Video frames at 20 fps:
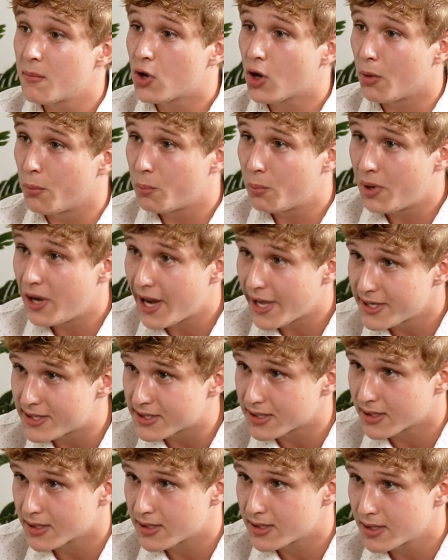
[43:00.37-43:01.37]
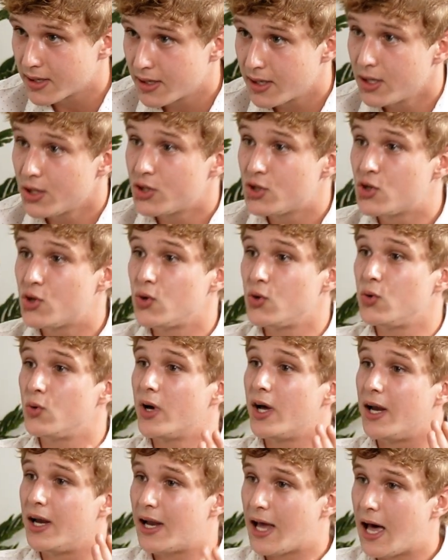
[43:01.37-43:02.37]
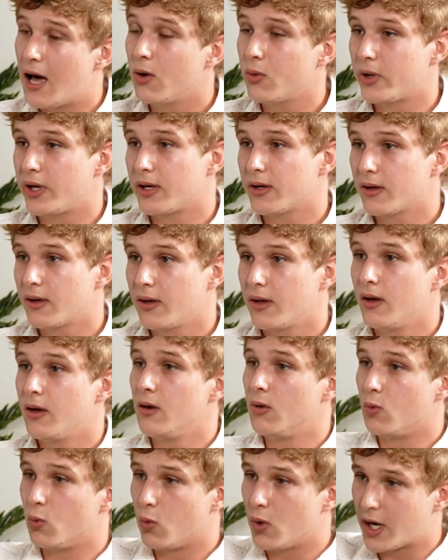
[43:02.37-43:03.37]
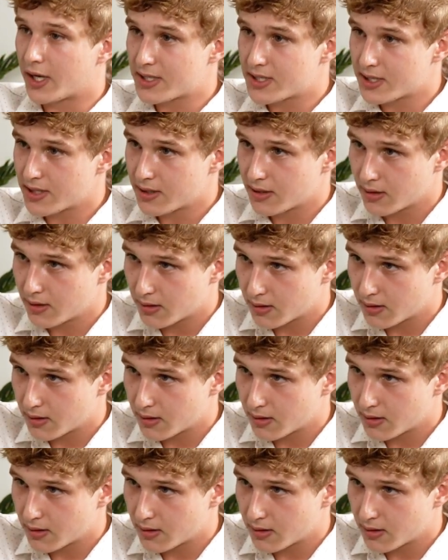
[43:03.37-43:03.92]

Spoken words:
complacent to allowing what